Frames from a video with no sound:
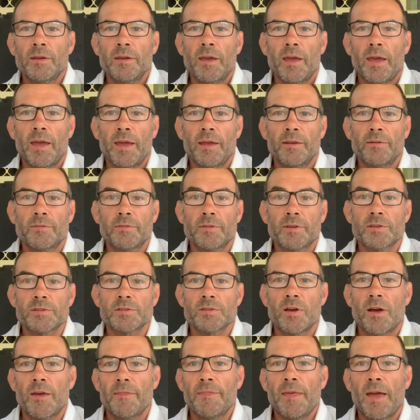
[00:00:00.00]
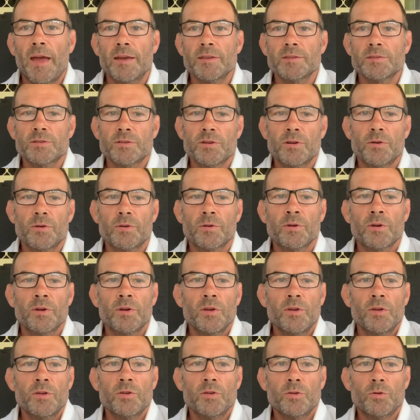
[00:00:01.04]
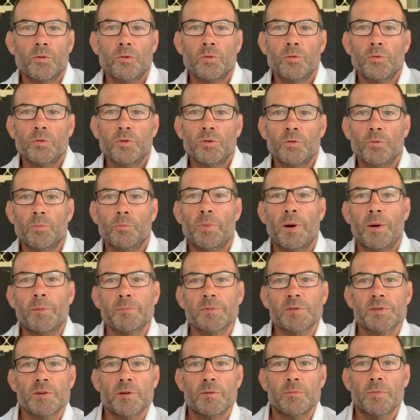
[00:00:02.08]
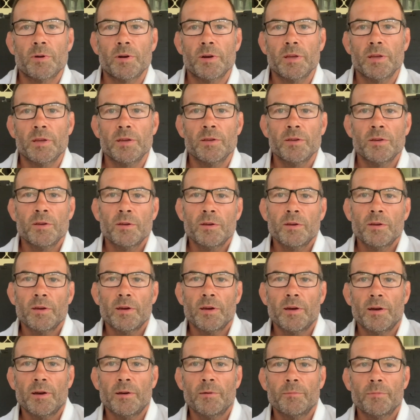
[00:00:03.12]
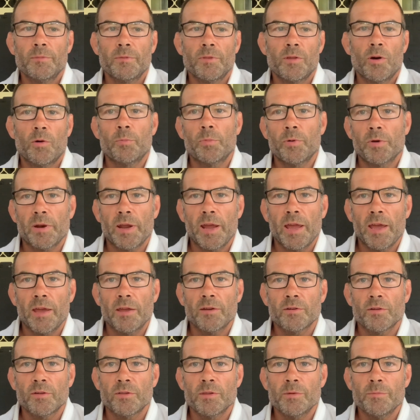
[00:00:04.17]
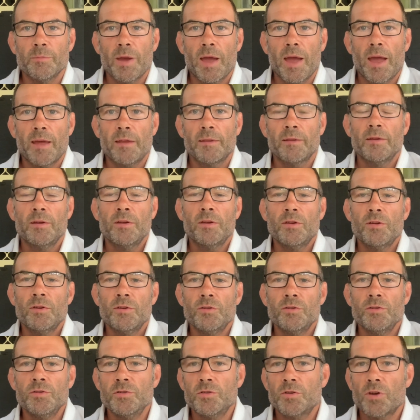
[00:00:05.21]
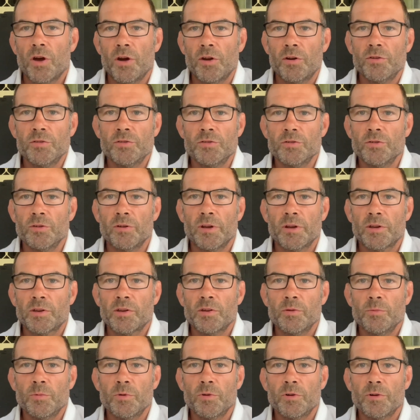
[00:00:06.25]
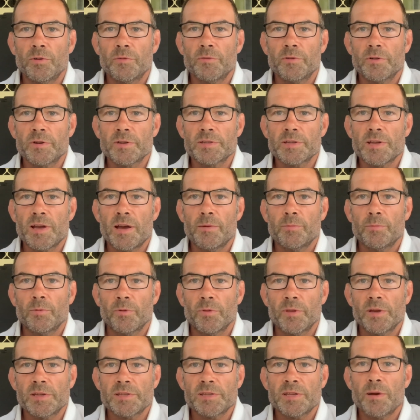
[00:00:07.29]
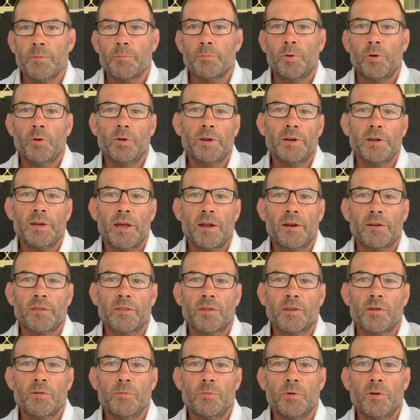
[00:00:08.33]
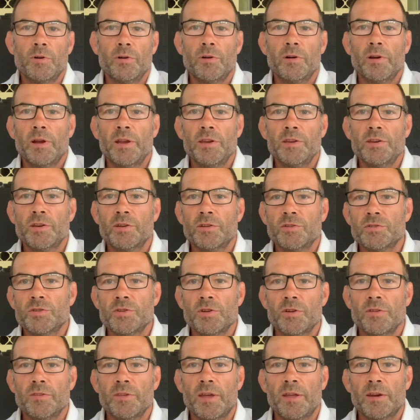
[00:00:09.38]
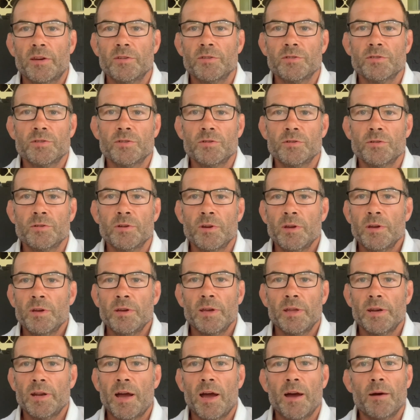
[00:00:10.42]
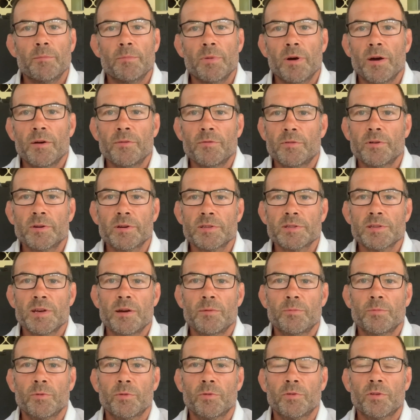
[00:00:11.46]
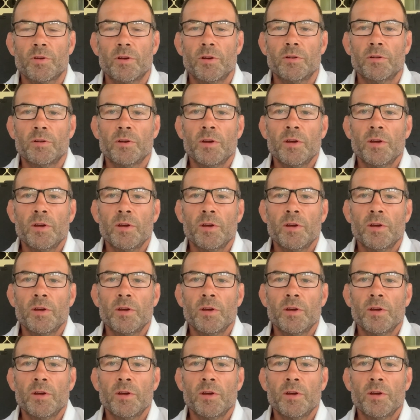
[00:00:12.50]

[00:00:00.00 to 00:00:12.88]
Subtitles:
and things like that. So you'll bump somebody, they'll put a hand on the mat, you go to do a kimura, for example, they start pulling out of the kimura, and you can turn that into an arm bar, for example. So